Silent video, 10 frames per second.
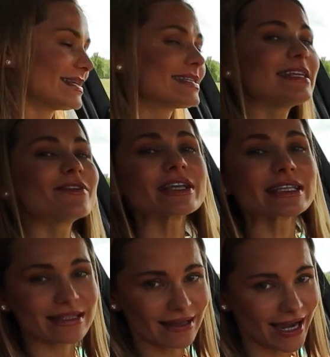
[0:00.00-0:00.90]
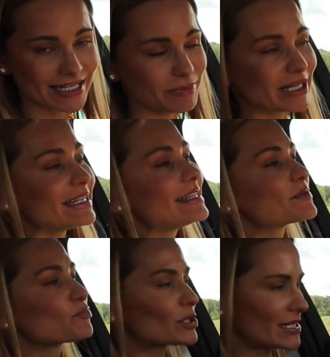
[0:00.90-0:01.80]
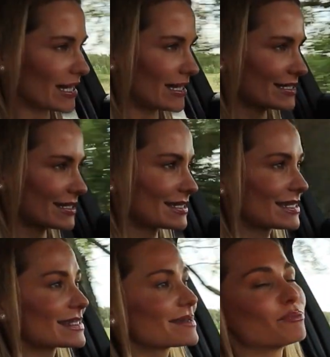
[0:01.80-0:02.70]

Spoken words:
The steering is light, but it is precise, says